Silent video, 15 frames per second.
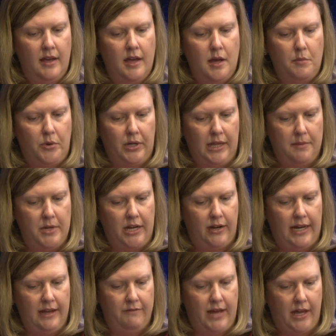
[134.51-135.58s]
preliminary
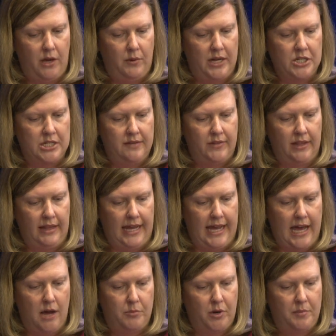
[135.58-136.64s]
evaluation of the
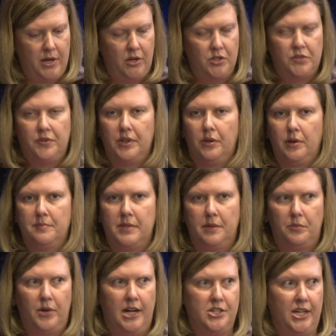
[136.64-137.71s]
layout proposed for the Cryptic
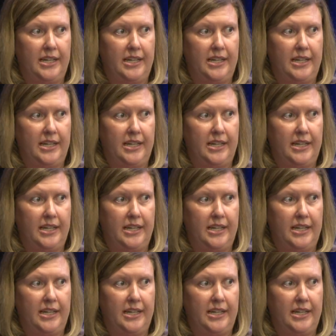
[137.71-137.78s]
project.